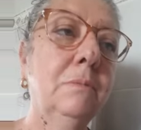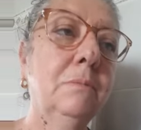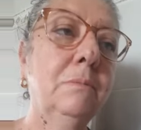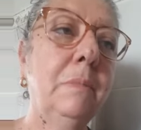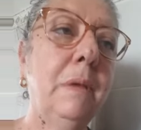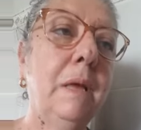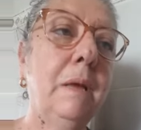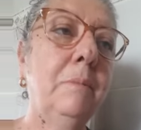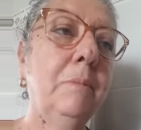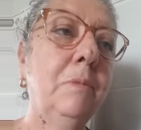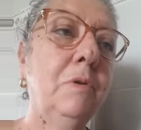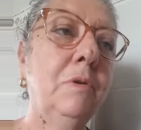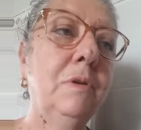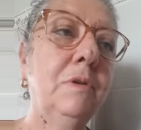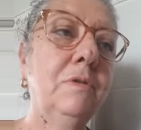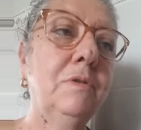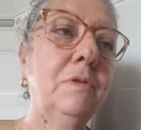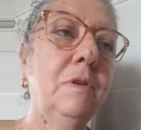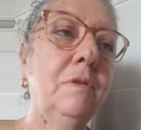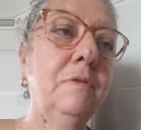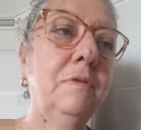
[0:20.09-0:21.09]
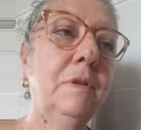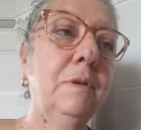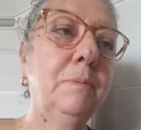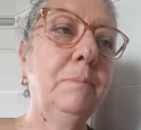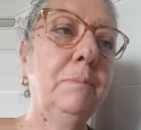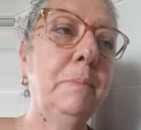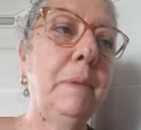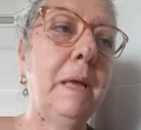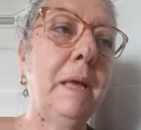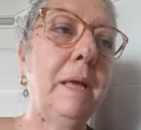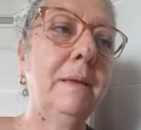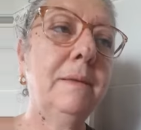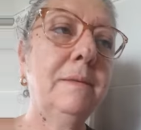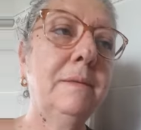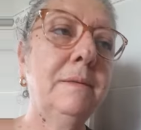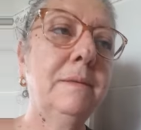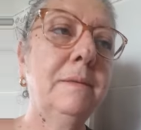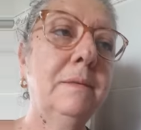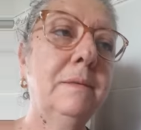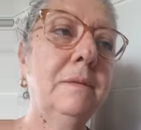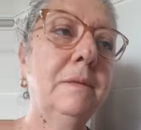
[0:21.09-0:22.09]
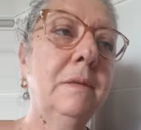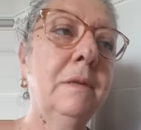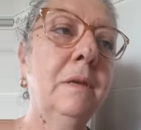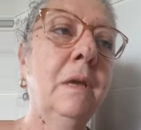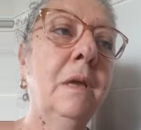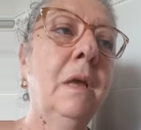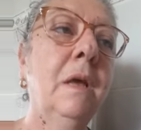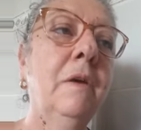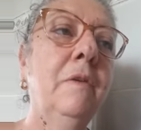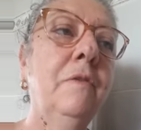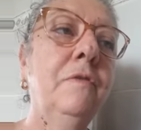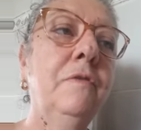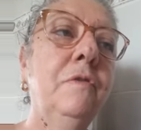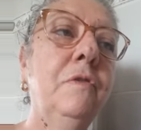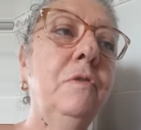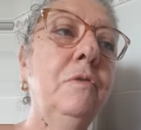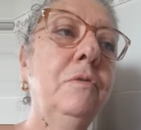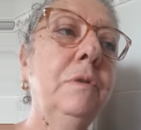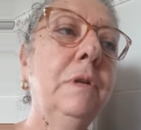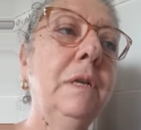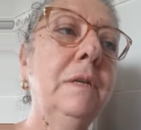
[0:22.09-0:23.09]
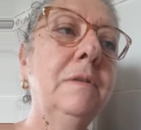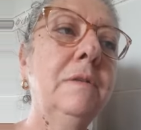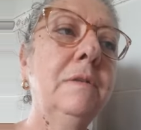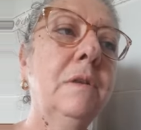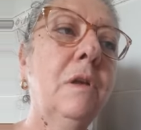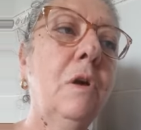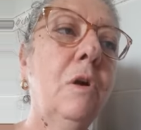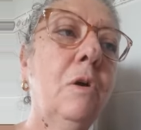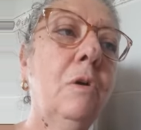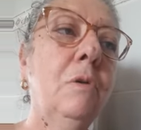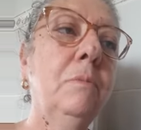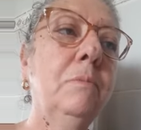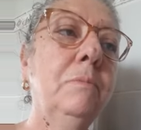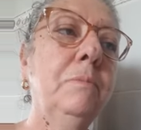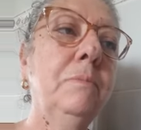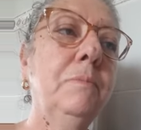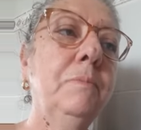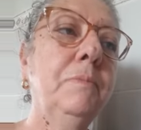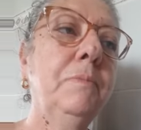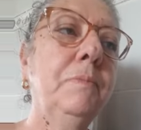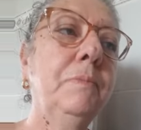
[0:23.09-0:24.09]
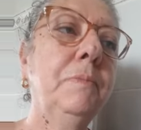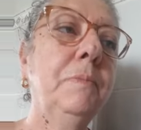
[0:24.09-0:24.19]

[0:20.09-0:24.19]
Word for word: memories of the past, fullness home